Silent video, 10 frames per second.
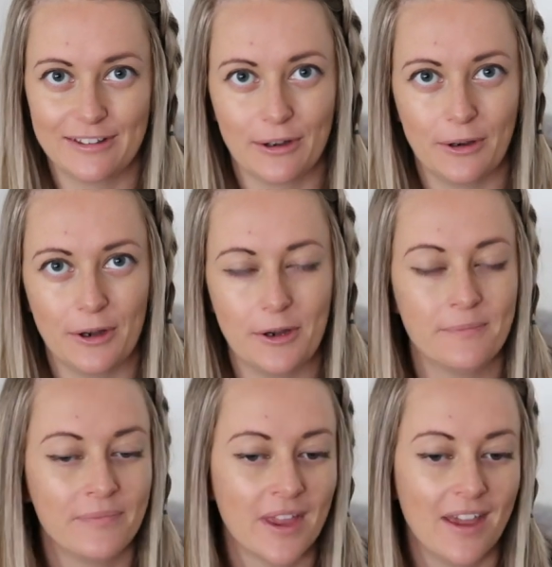So
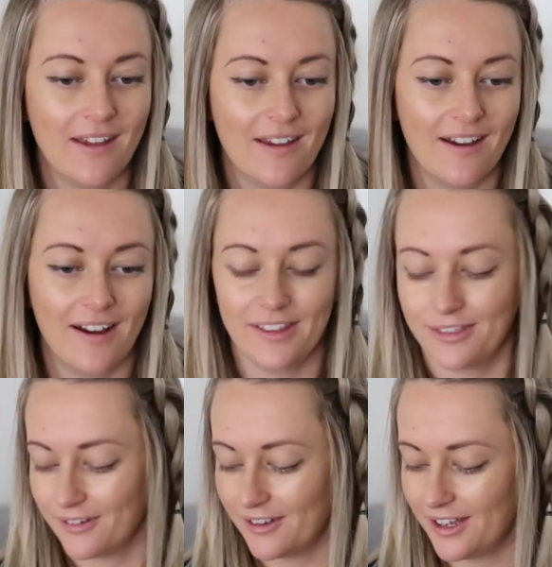I
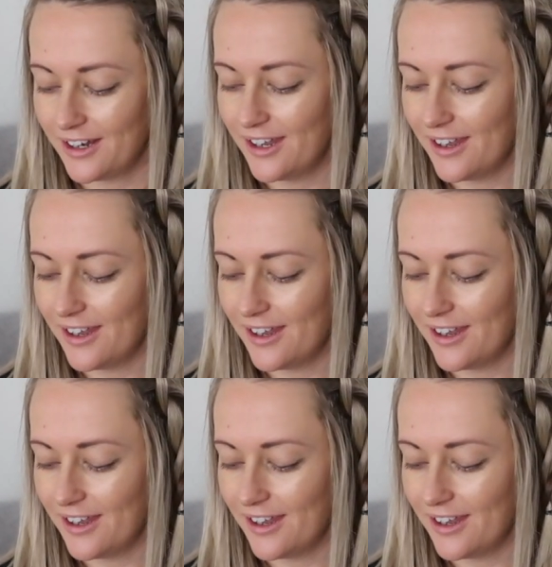thought